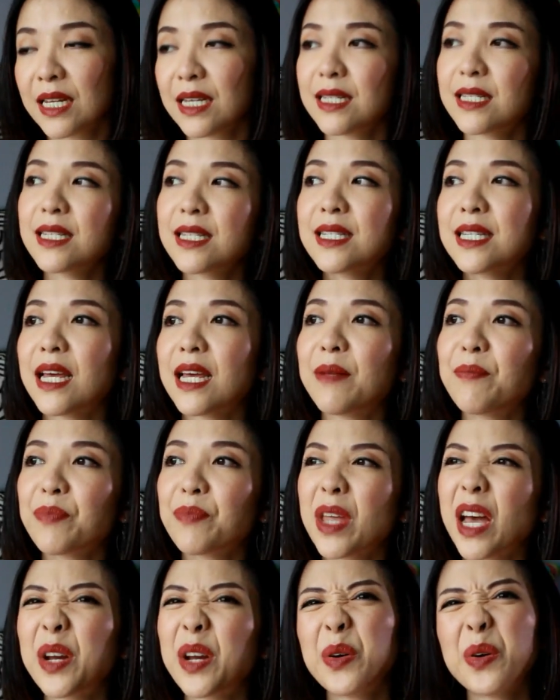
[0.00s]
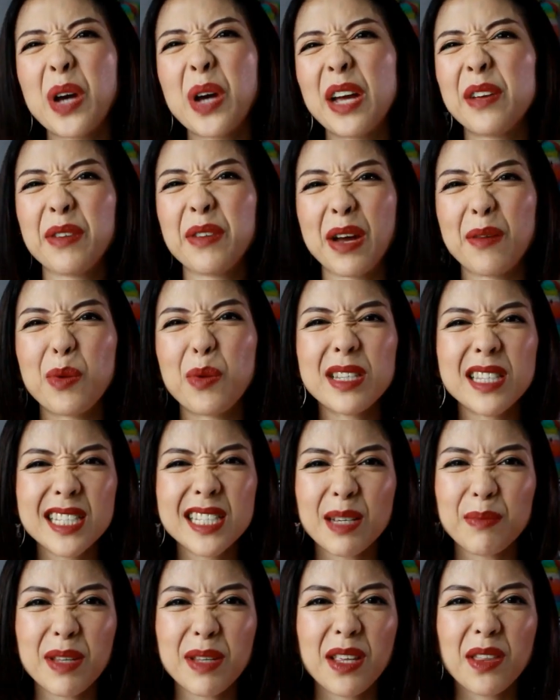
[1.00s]
It's just that, I don't know, I wanted
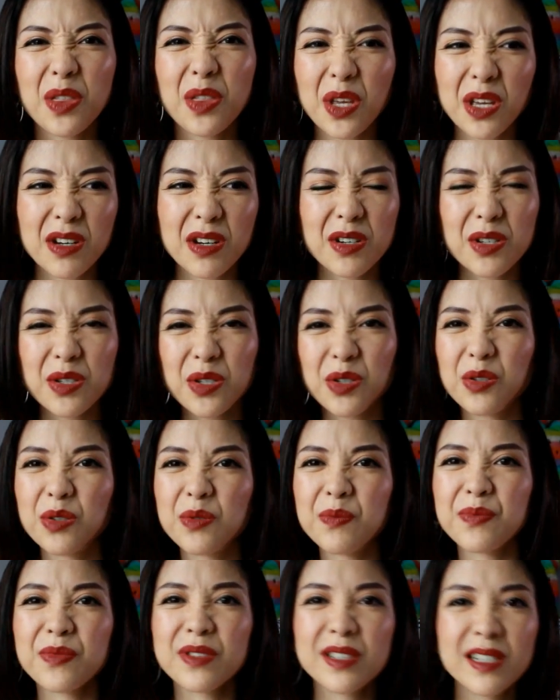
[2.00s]
something thicker, so